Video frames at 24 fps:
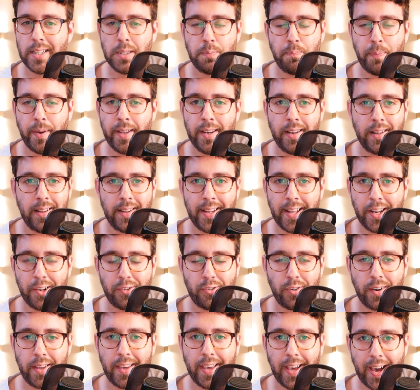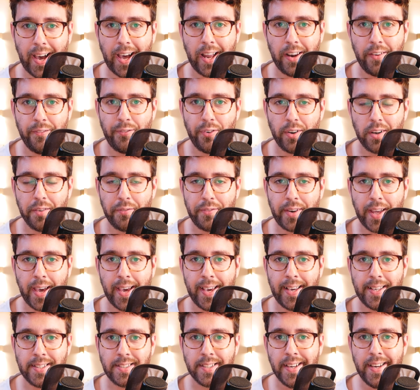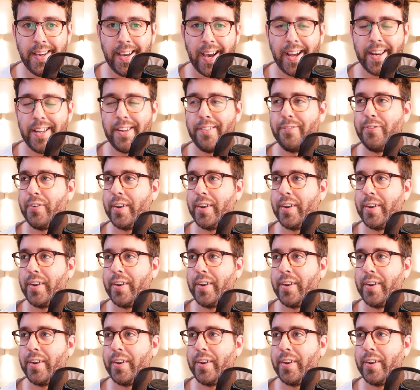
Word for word: It's been literally a handful of days. And you